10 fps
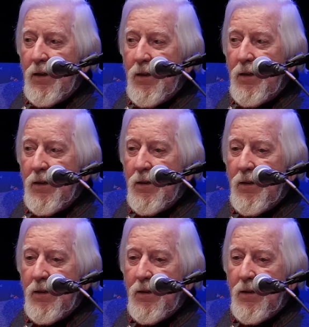
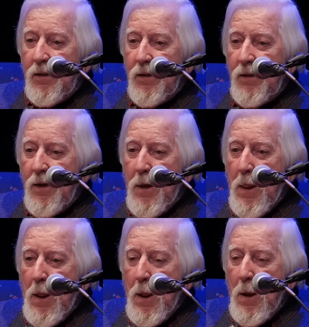
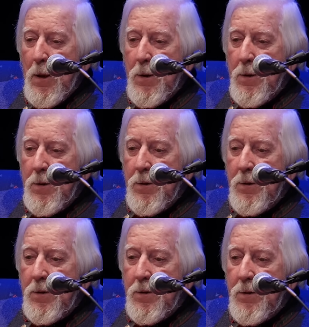
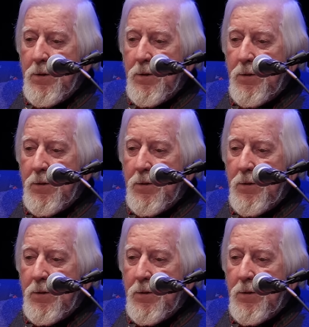This person isn't speaking.